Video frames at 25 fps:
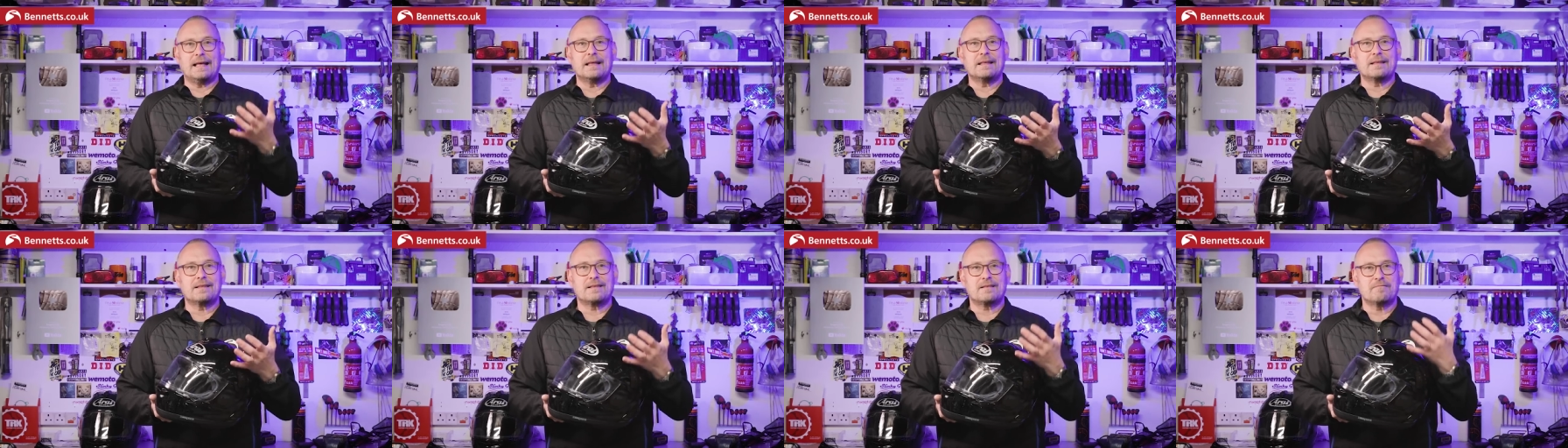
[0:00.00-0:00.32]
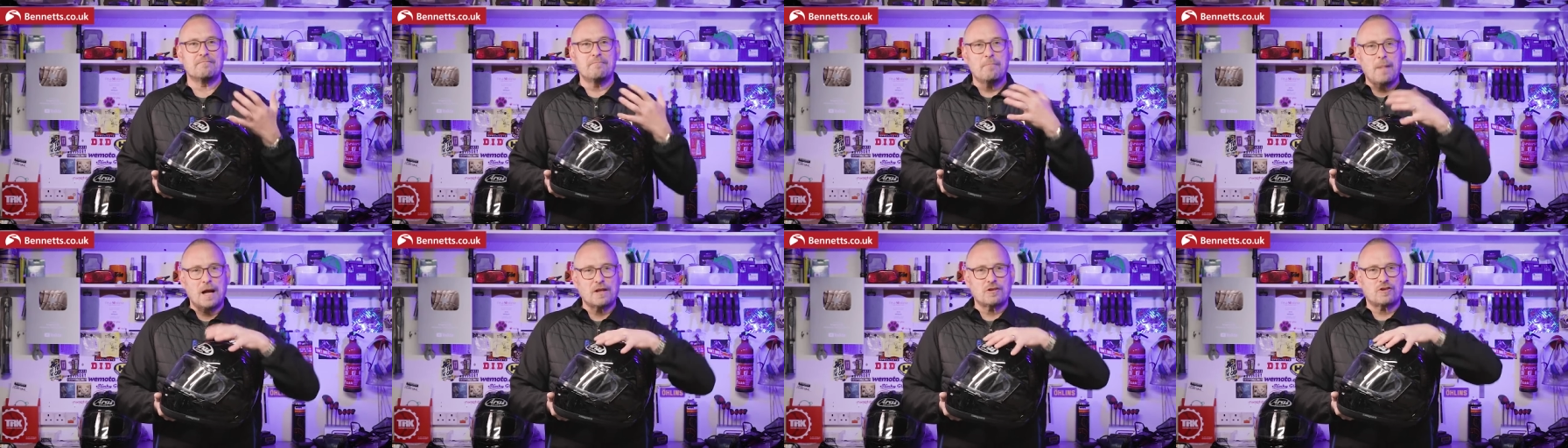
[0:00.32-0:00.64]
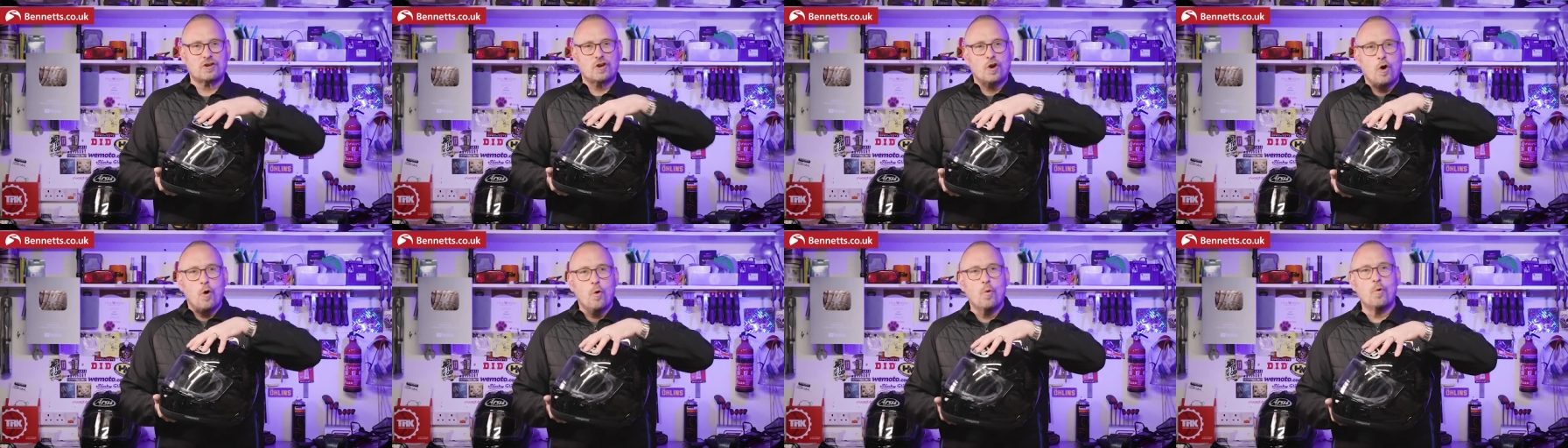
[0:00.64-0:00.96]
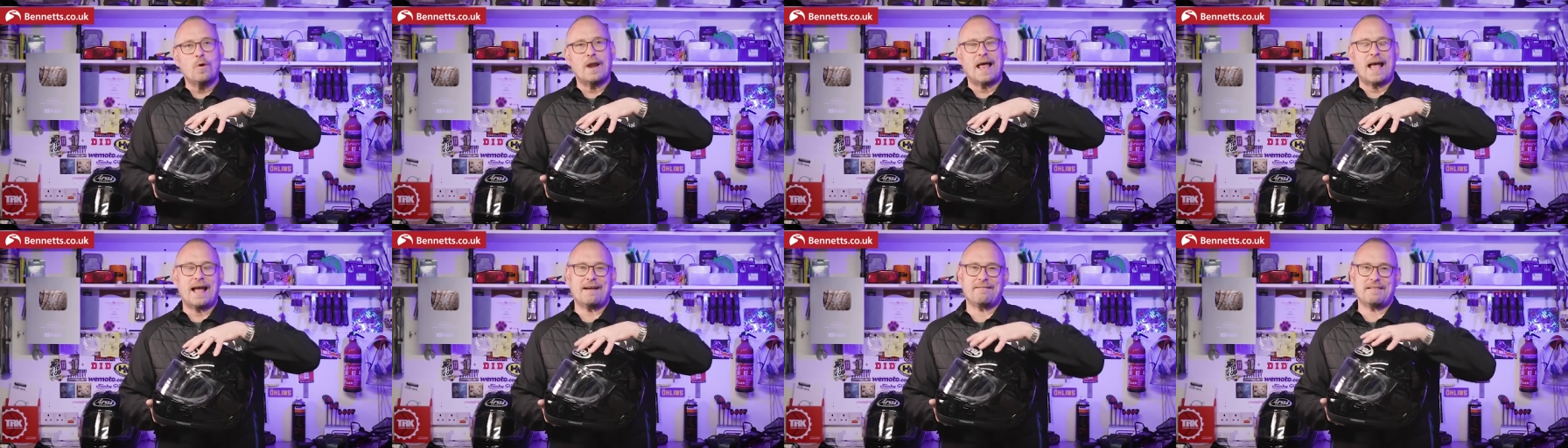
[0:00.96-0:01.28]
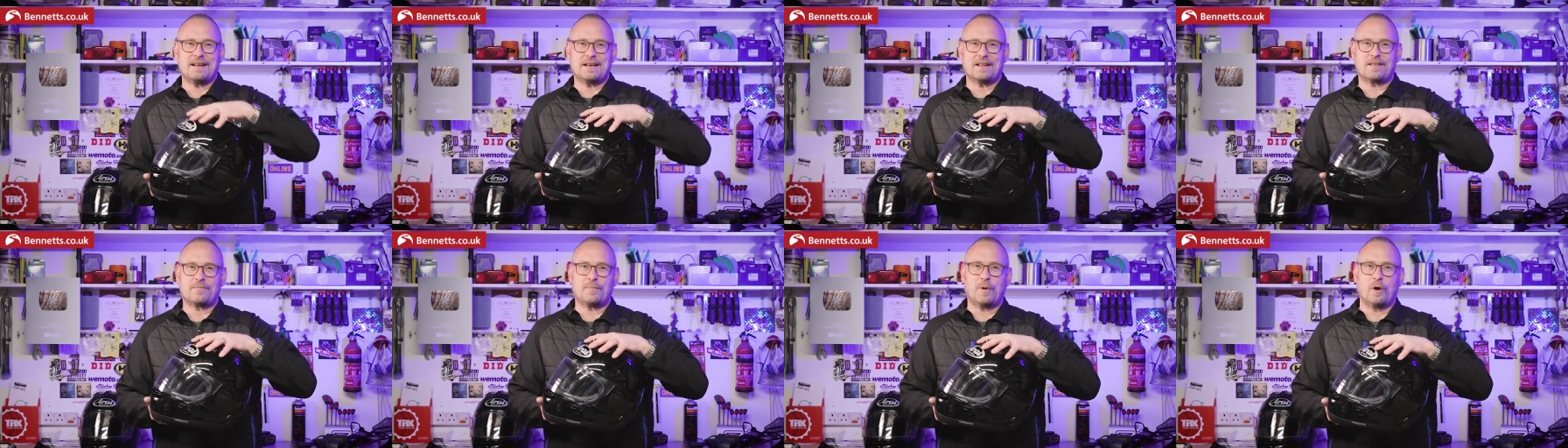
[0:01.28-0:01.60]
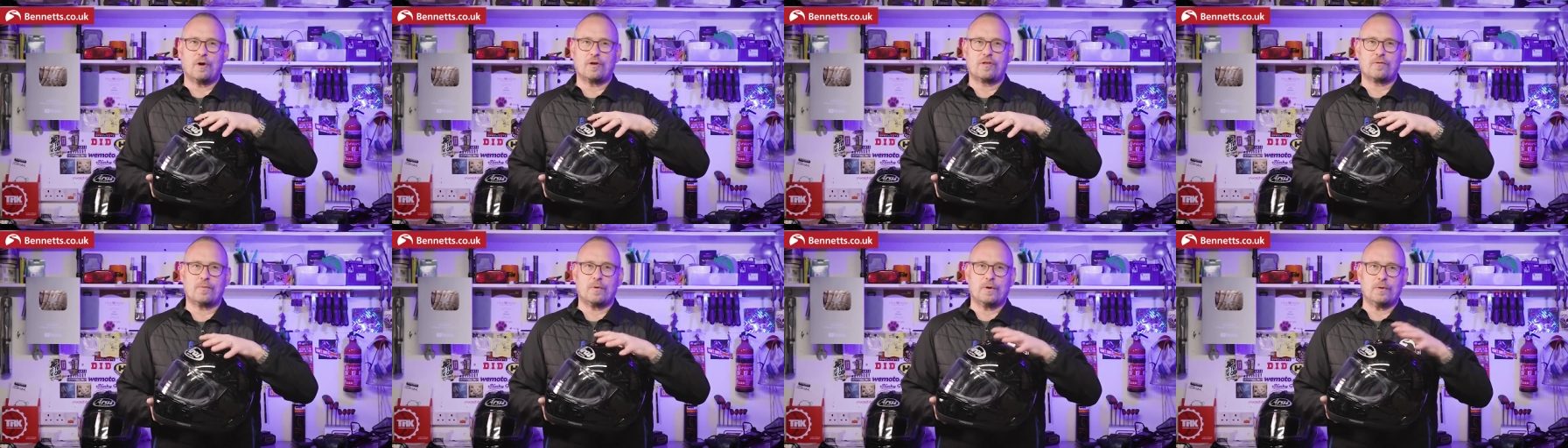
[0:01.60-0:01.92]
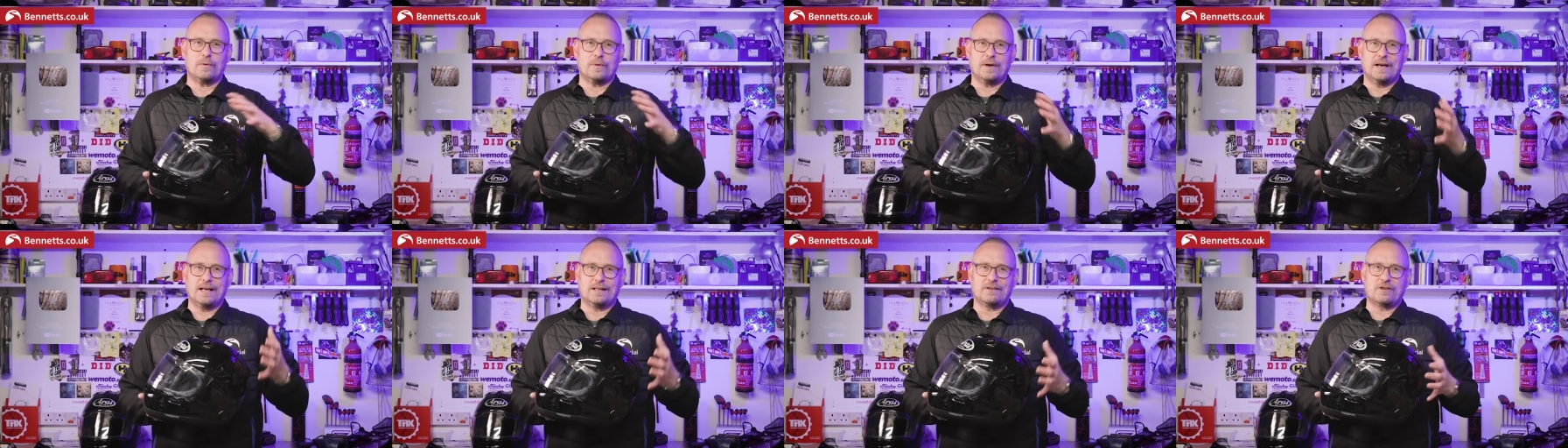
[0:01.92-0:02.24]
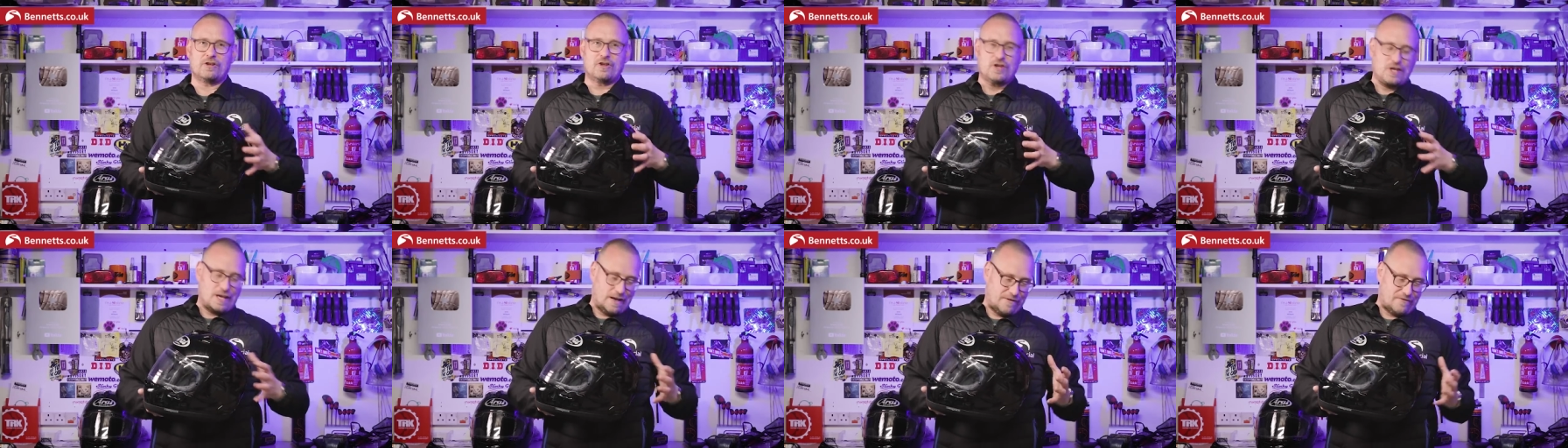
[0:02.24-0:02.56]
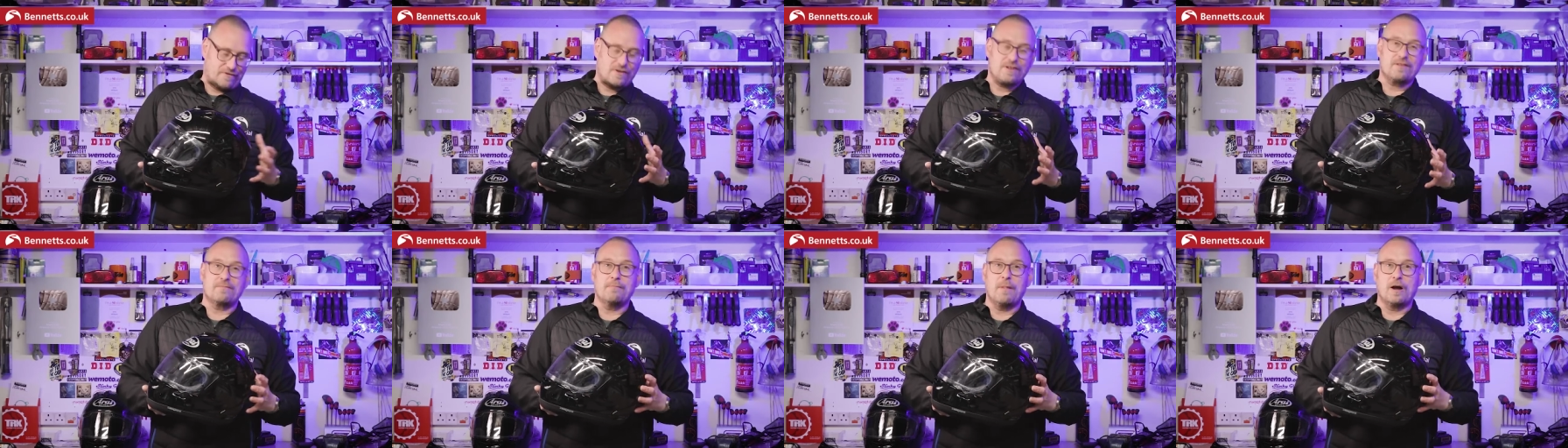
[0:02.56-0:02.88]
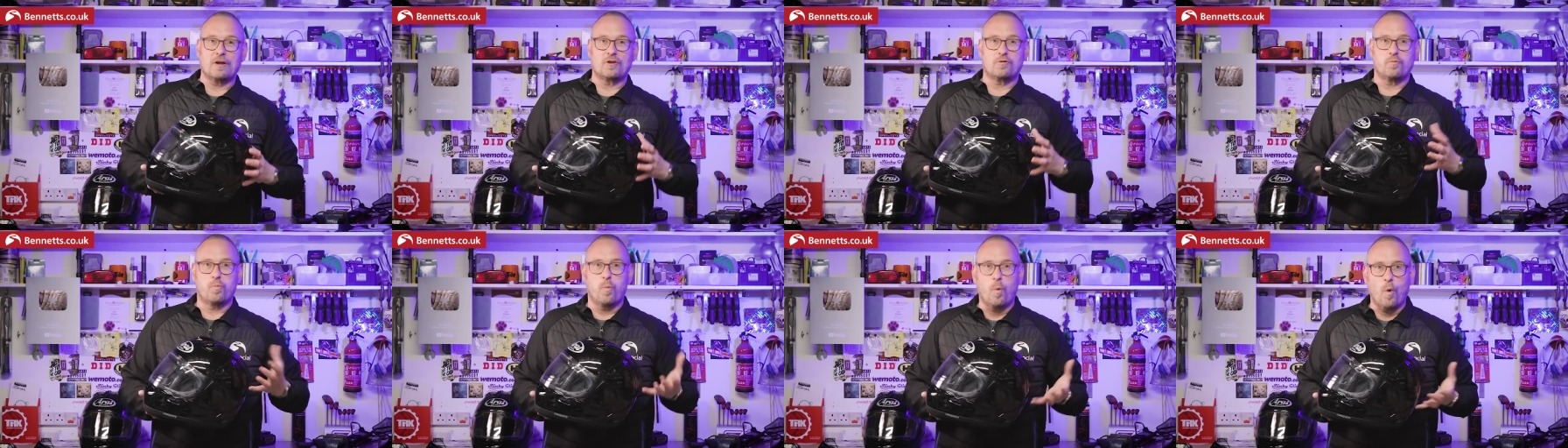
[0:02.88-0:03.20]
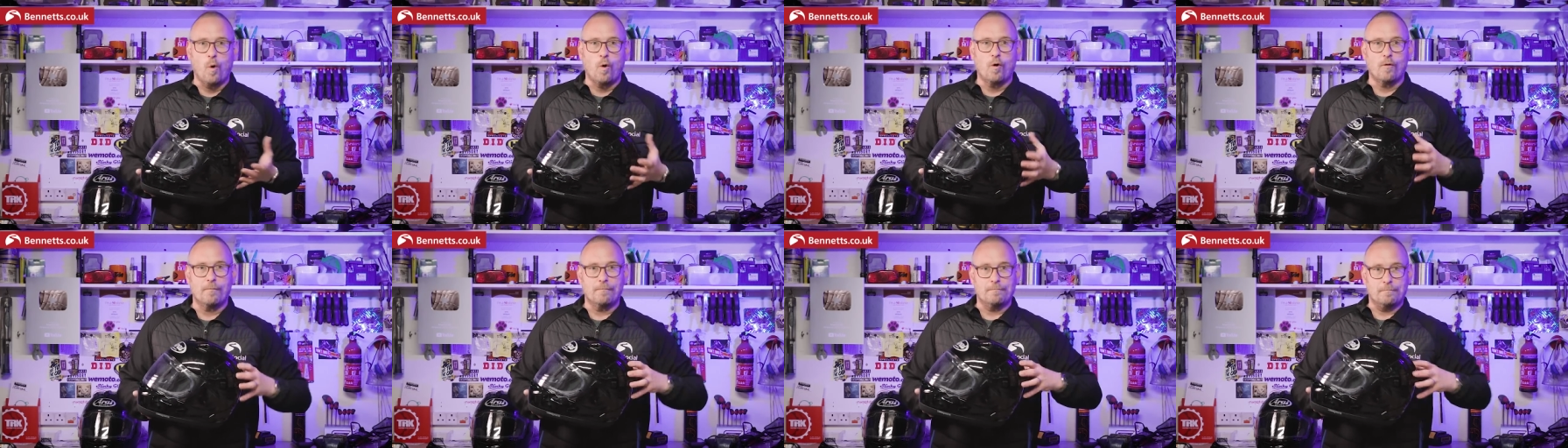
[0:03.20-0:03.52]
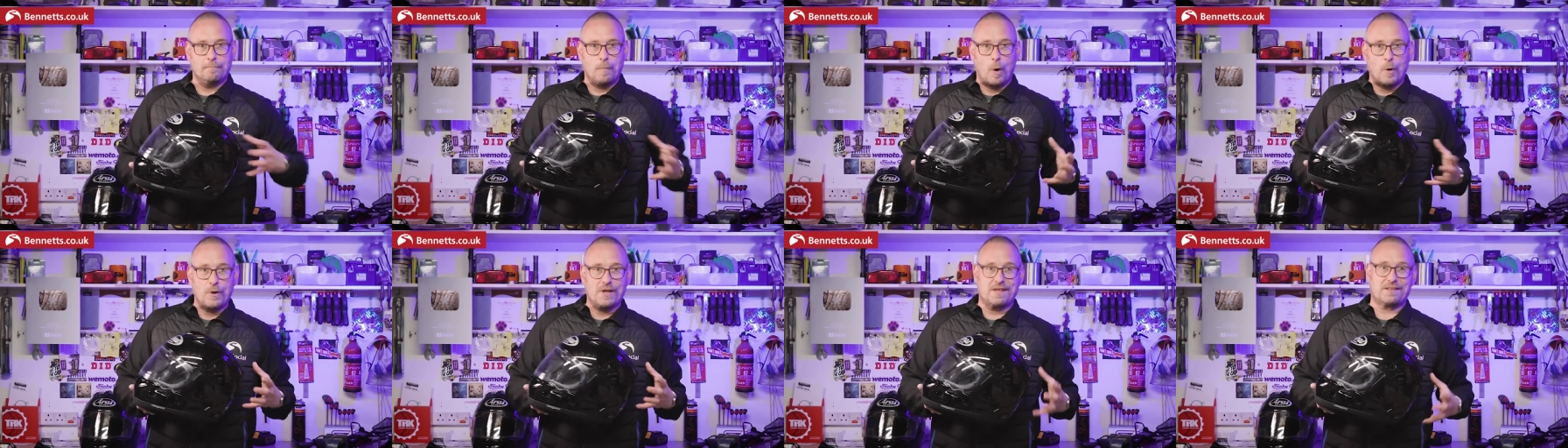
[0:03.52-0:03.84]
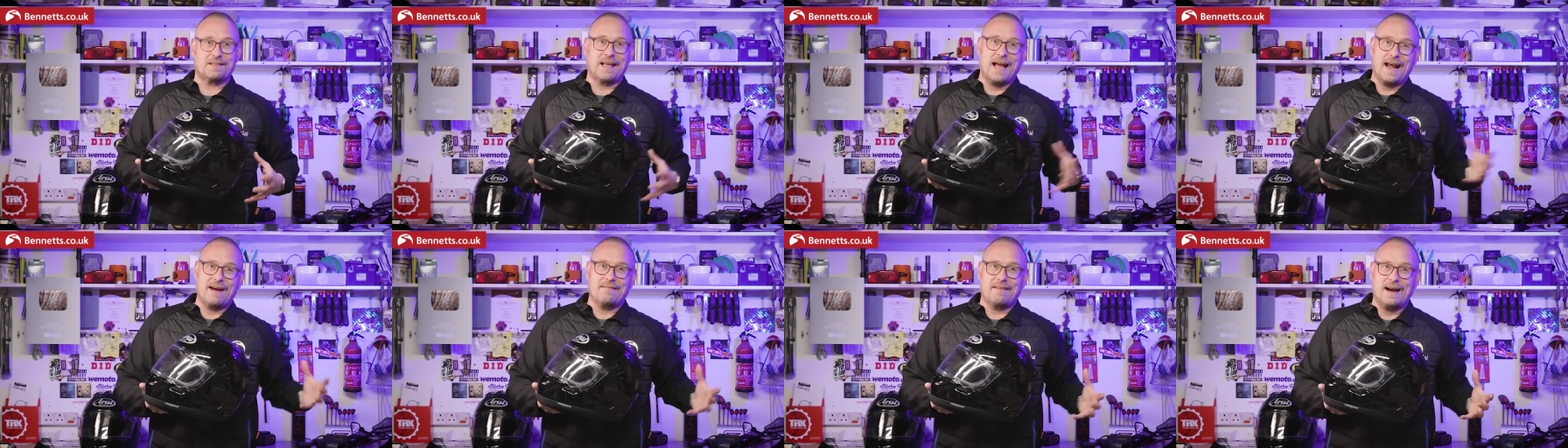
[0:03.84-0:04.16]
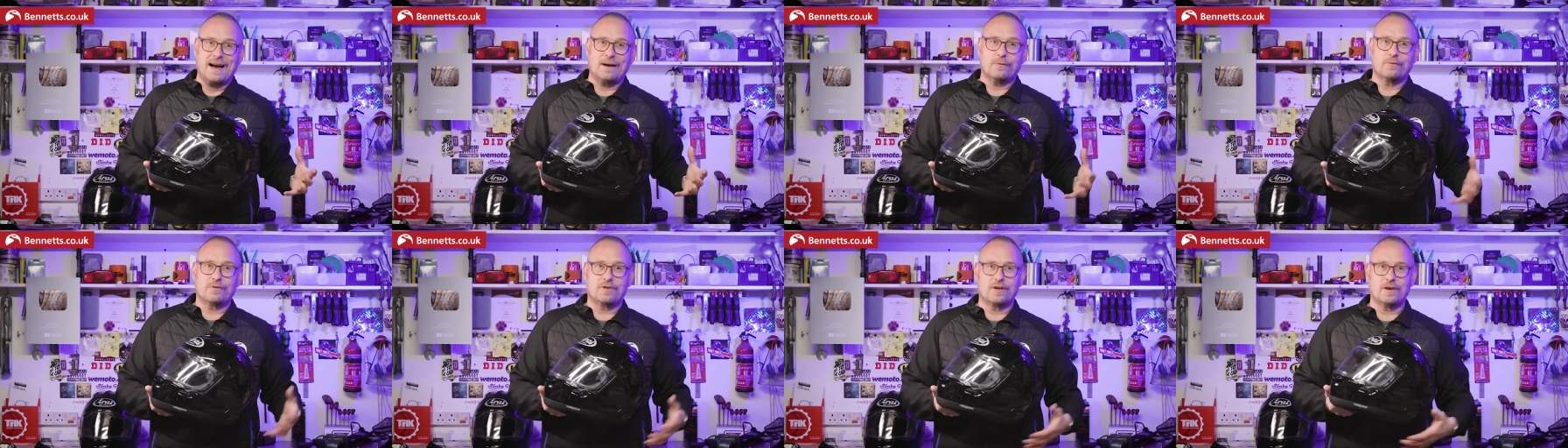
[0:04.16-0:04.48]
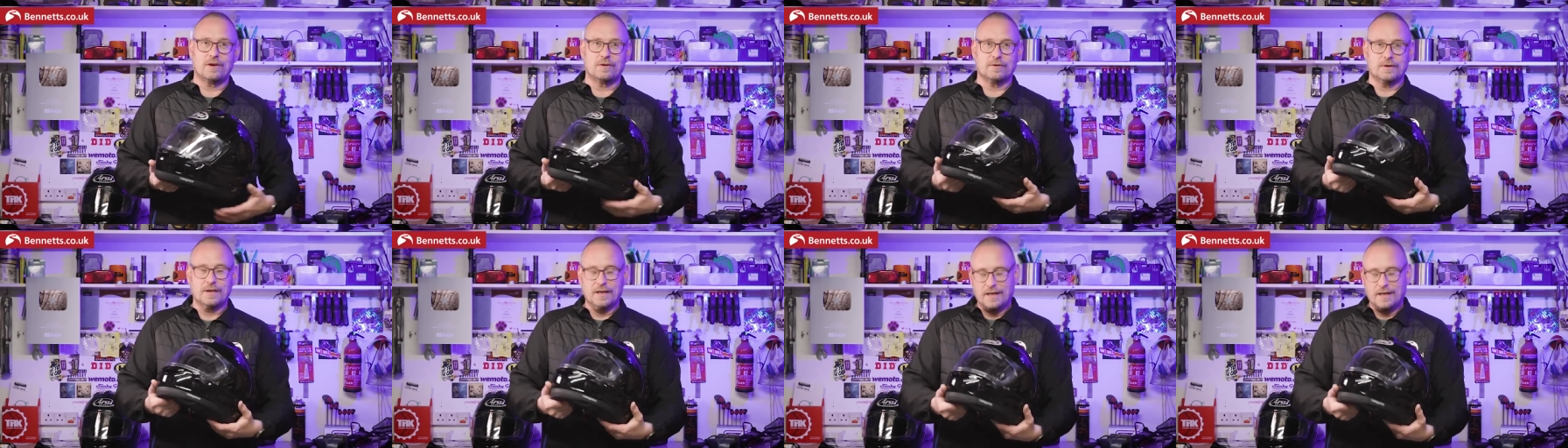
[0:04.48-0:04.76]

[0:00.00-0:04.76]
as much cool air in as possible and shift as much warm, moist air out too.